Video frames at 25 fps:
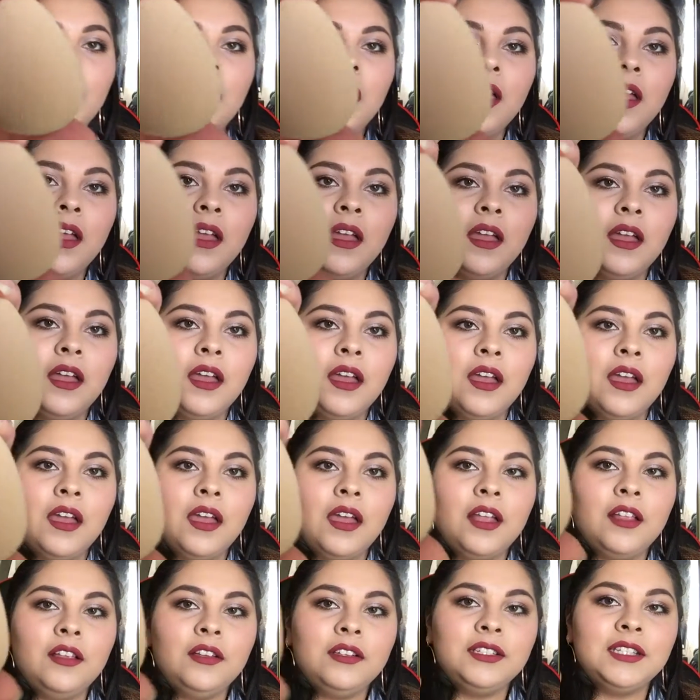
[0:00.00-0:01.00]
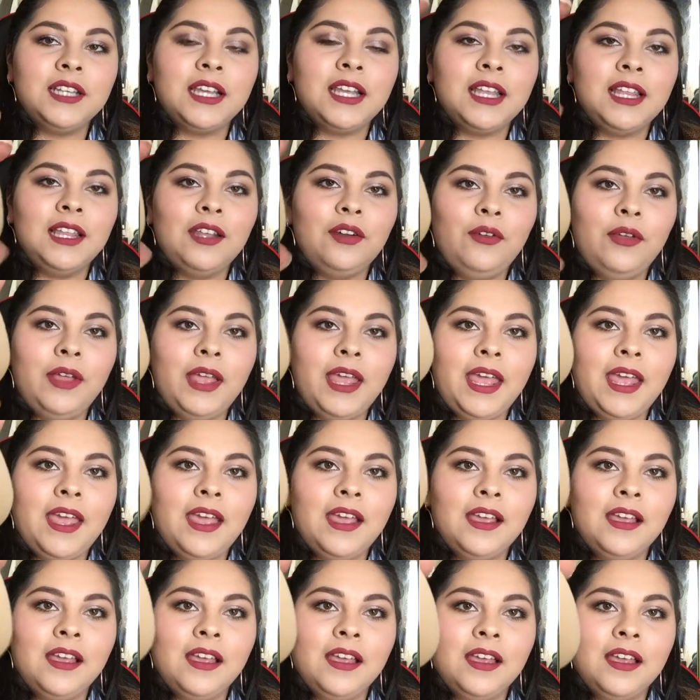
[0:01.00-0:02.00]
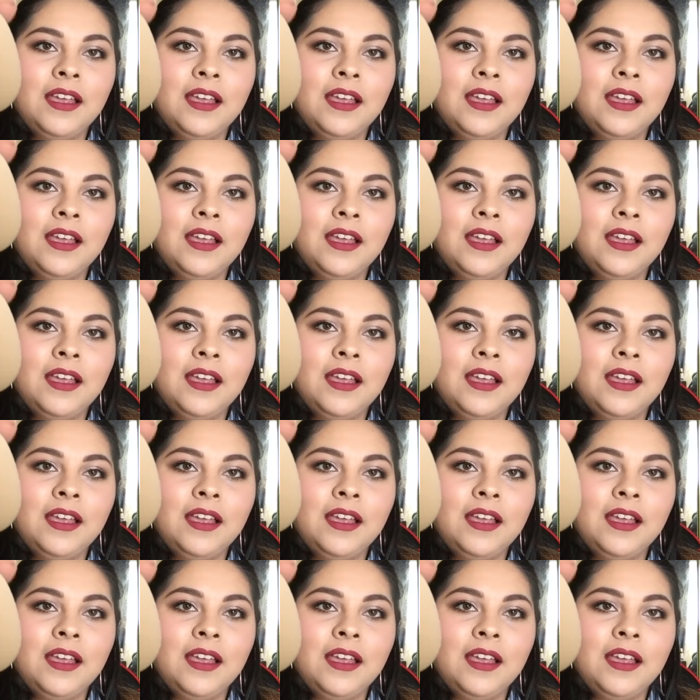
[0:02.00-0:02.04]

It looks like a little egg.